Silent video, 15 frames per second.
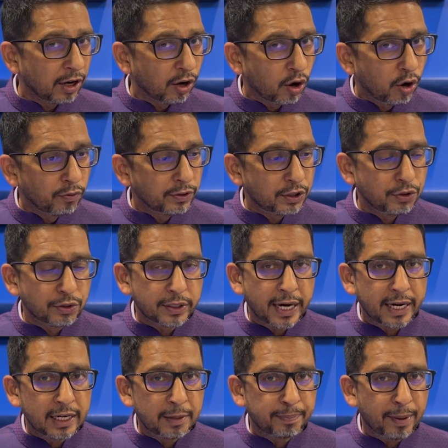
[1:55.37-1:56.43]
along with user
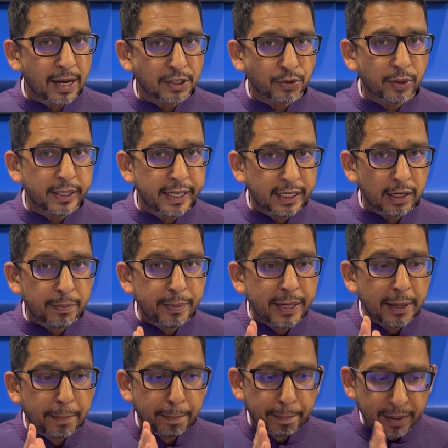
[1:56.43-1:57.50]
ID and password, it will be
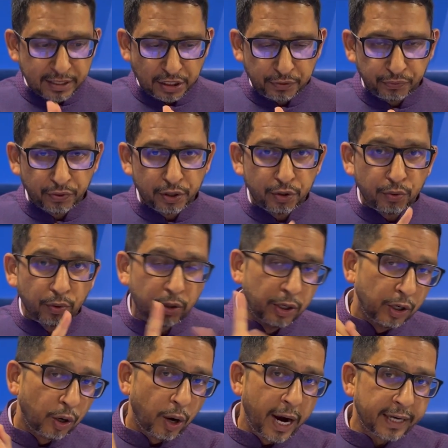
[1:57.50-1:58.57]
a must for
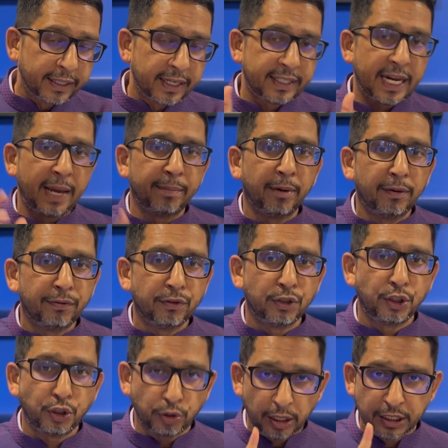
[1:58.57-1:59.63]
you at the time
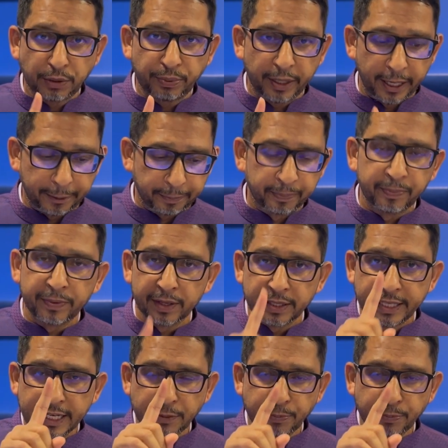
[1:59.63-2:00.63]
of choice filling. That's